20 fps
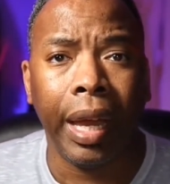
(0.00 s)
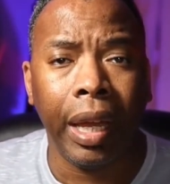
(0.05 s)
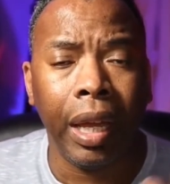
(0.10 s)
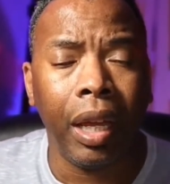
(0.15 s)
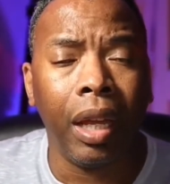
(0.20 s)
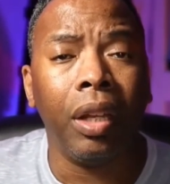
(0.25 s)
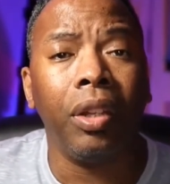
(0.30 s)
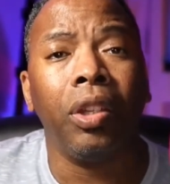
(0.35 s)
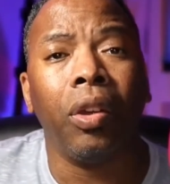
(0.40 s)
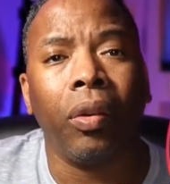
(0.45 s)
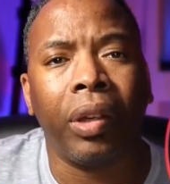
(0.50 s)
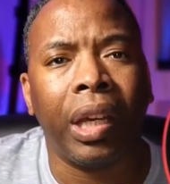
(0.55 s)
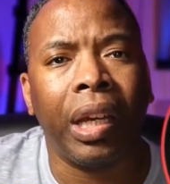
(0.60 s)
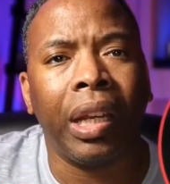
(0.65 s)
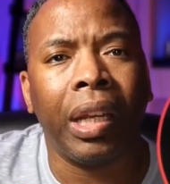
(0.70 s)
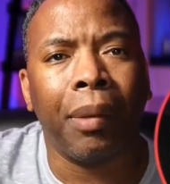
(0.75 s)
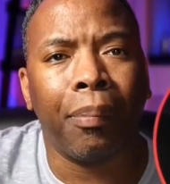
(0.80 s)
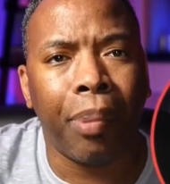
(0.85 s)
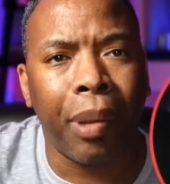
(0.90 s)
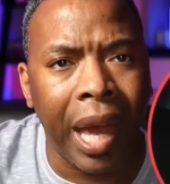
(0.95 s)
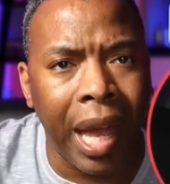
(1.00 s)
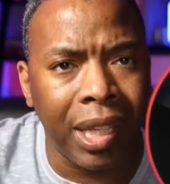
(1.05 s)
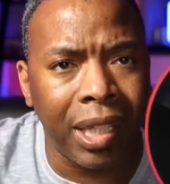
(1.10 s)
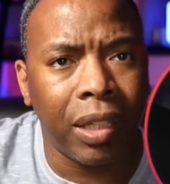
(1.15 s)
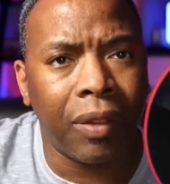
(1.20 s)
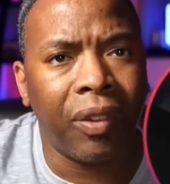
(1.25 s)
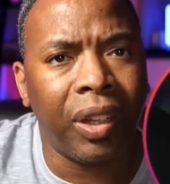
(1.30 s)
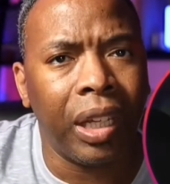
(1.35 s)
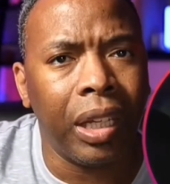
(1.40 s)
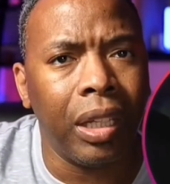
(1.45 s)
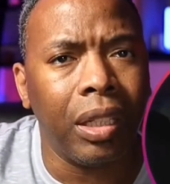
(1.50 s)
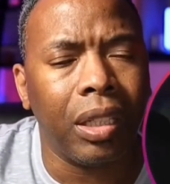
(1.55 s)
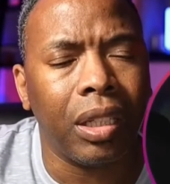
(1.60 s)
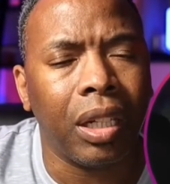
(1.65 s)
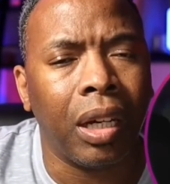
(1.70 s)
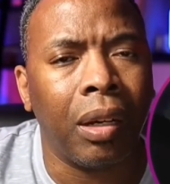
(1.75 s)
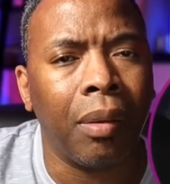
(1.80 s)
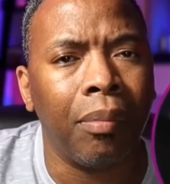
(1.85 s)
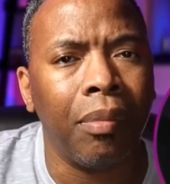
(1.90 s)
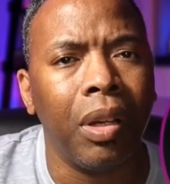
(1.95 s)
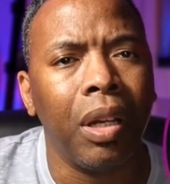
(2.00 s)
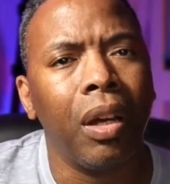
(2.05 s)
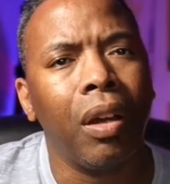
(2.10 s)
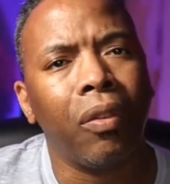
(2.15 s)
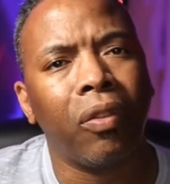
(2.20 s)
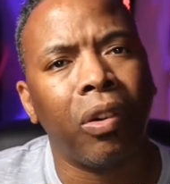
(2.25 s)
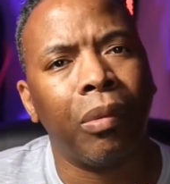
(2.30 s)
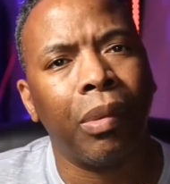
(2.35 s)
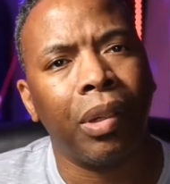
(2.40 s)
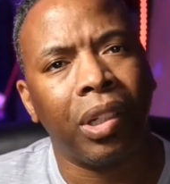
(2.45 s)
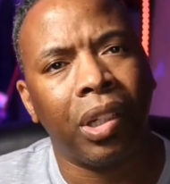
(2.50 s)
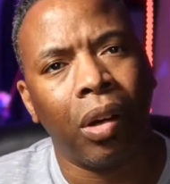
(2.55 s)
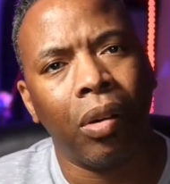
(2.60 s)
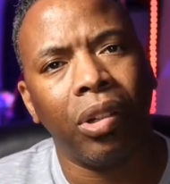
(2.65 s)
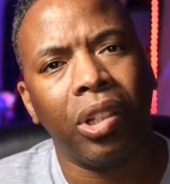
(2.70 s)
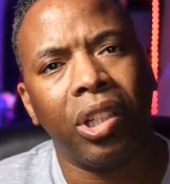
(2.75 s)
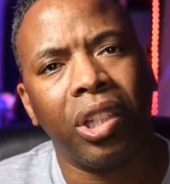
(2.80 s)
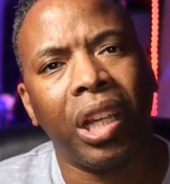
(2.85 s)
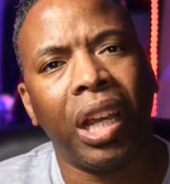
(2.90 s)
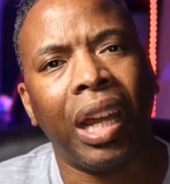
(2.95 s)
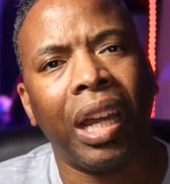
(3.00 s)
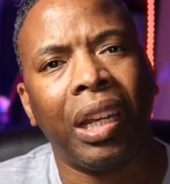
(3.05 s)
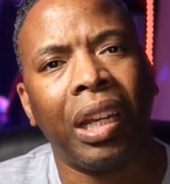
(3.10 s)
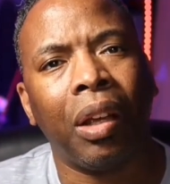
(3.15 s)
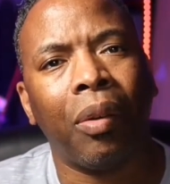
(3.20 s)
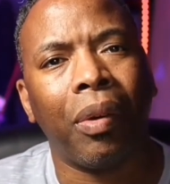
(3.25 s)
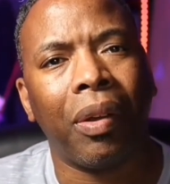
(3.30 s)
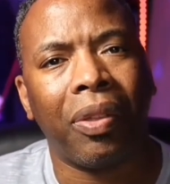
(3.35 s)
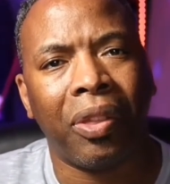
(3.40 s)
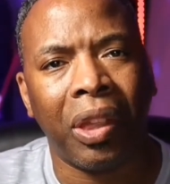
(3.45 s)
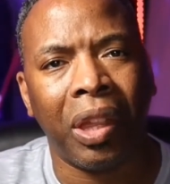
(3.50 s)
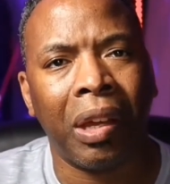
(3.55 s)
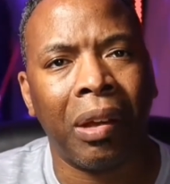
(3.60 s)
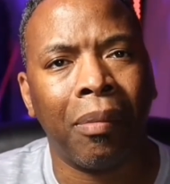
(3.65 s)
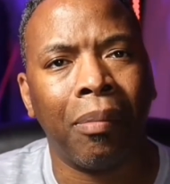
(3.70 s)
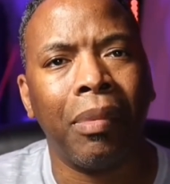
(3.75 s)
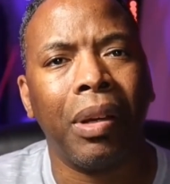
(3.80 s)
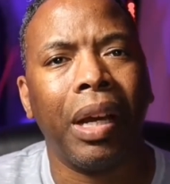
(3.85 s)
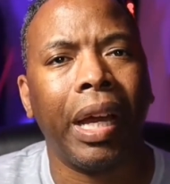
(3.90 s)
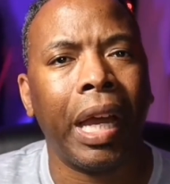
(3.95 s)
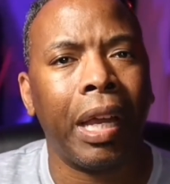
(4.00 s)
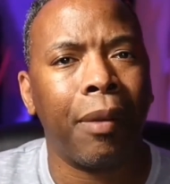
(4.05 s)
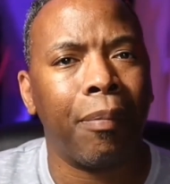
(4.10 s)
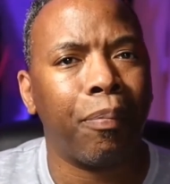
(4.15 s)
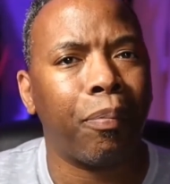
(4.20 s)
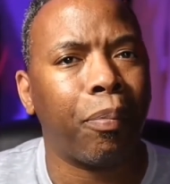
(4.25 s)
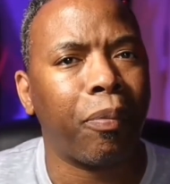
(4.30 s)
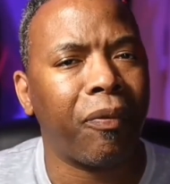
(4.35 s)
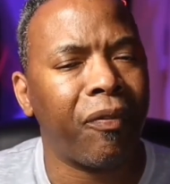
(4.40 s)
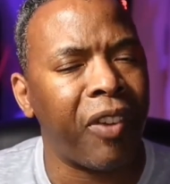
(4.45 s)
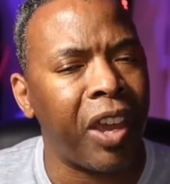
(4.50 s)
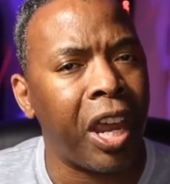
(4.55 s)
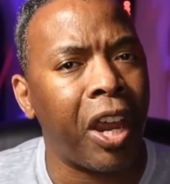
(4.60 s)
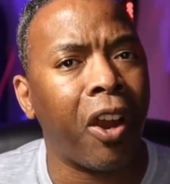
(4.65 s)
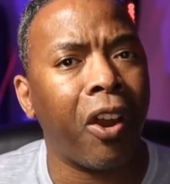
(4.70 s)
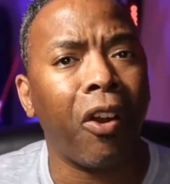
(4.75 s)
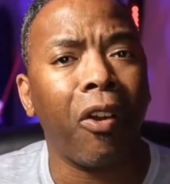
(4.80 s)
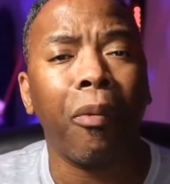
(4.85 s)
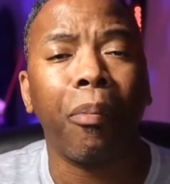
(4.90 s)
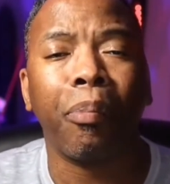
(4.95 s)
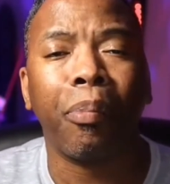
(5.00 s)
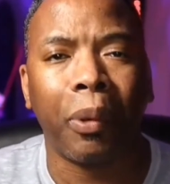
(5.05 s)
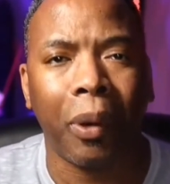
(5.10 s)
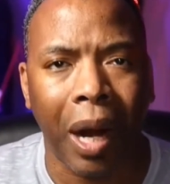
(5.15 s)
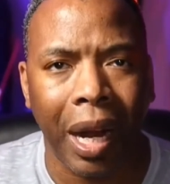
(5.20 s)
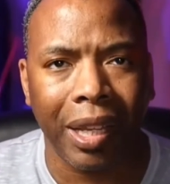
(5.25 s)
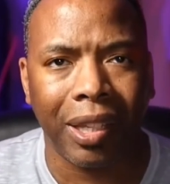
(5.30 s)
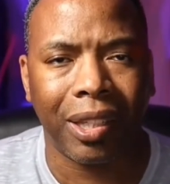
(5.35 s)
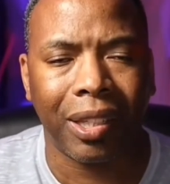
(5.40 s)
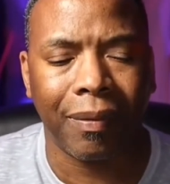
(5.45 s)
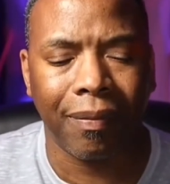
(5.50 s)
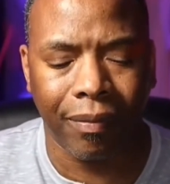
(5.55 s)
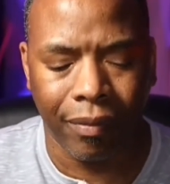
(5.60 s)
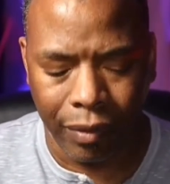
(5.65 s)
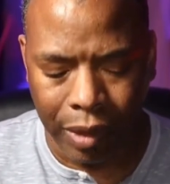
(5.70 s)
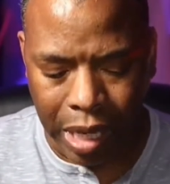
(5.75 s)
And you're getting passive income from negotiating with them a fair price.